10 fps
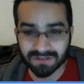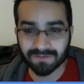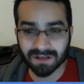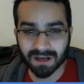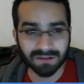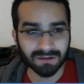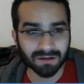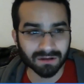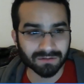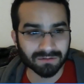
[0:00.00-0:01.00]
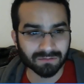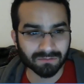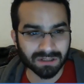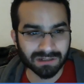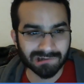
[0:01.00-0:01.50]
the Vita and the
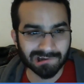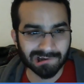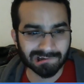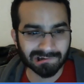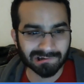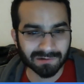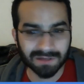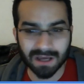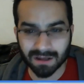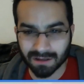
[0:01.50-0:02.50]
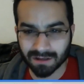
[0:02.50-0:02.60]
three D S. Yeah, I